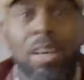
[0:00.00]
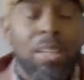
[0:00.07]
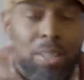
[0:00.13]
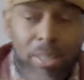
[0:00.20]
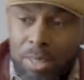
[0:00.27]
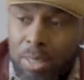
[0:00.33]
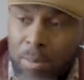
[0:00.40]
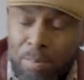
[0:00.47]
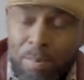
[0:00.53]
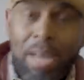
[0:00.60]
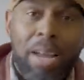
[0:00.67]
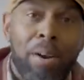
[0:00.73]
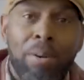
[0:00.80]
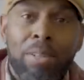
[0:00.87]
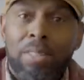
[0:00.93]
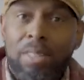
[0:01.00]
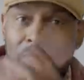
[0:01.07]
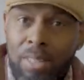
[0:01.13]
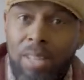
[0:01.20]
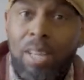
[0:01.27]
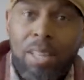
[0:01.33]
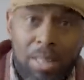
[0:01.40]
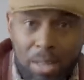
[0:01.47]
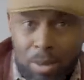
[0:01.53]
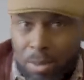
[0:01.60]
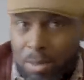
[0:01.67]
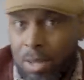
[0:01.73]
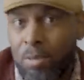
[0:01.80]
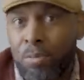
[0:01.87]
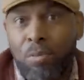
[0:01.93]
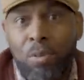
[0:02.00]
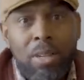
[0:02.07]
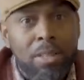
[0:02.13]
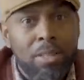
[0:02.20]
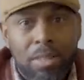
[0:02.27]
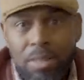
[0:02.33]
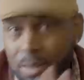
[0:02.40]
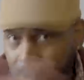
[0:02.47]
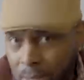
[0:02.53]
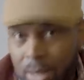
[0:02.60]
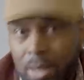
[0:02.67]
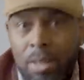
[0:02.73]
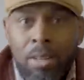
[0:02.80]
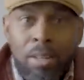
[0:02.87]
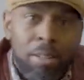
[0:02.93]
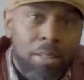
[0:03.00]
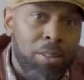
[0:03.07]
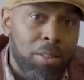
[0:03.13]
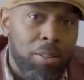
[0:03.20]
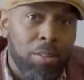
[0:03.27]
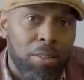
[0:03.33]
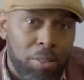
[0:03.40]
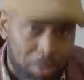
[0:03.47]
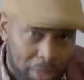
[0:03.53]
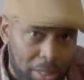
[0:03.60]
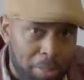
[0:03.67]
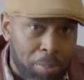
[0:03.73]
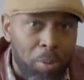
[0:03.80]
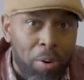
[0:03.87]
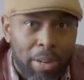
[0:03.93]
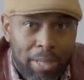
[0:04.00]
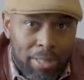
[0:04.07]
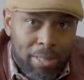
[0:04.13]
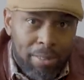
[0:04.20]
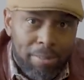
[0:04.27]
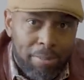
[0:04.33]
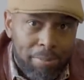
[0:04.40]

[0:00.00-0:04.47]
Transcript: your, your parents and their, their friends, and you get the point.